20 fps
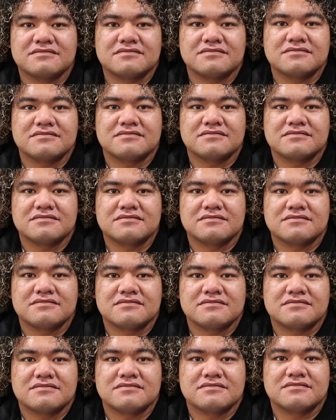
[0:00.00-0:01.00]

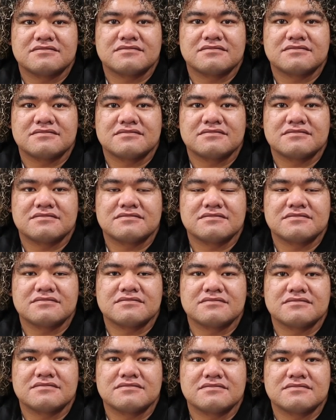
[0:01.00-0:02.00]

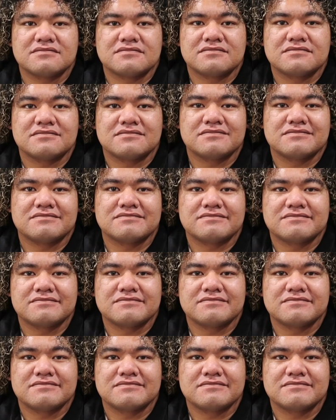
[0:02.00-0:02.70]
The person shown says nothing.